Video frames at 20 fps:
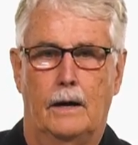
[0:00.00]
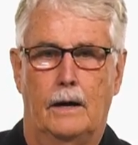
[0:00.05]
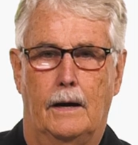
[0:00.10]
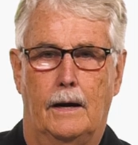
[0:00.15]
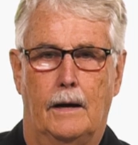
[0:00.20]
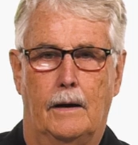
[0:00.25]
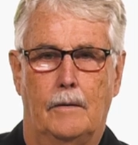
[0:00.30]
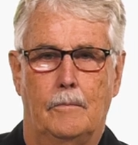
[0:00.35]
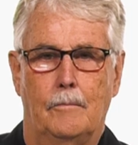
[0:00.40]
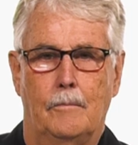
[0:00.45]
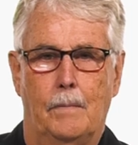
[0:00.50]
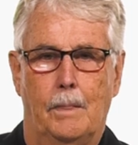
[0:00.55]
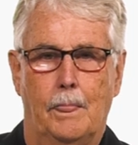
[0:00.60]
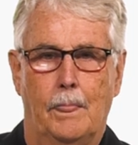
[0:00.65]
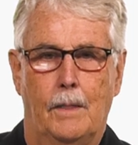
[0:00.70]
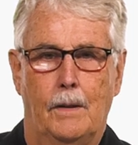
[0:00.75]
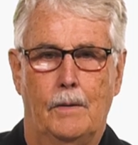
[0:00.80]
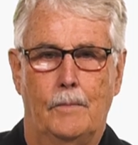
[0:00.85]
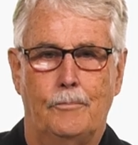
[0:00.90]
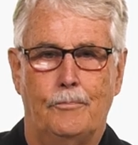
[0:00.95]
Um,
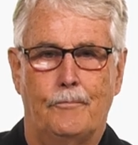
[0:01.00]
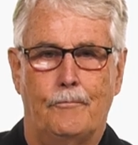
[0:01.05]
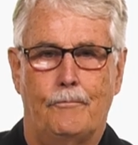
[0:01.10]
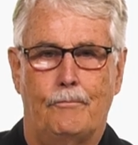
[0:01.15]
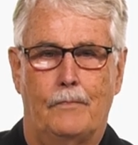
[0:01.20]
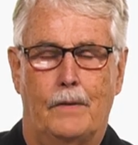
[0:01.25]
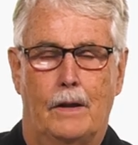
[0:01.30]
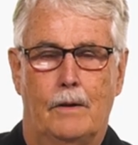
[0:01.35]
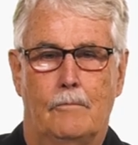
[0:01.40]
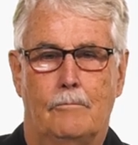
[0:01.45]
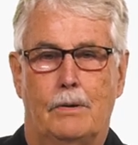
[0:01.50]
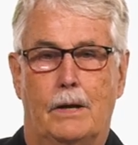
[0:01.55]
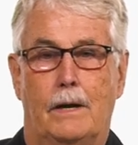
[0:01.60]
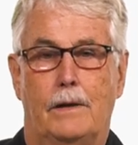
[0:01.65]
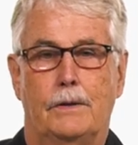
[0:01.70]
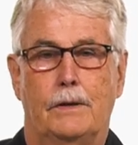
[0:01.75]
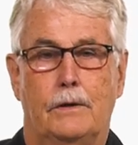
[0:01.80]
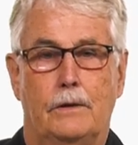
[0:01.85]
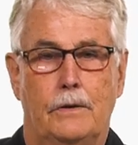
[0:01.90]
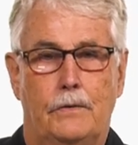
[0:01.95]
but
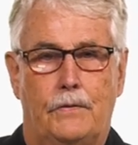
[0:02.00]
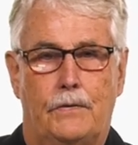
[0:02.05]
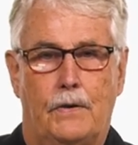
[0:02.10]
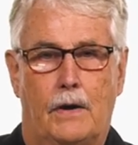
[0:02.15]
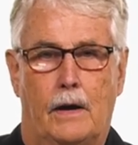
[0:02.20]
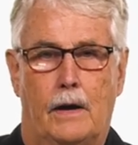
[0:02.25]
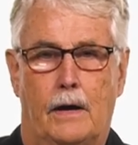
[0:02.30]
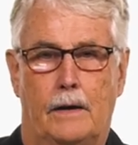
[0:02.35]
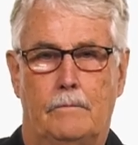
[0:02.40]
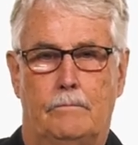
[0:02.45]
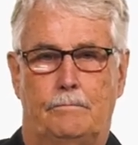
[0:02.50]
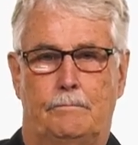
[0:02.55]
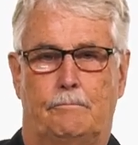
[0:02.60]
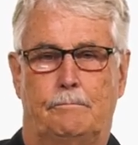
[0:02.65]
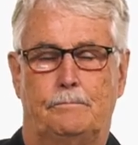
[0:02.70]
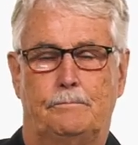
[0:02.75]
on the good side,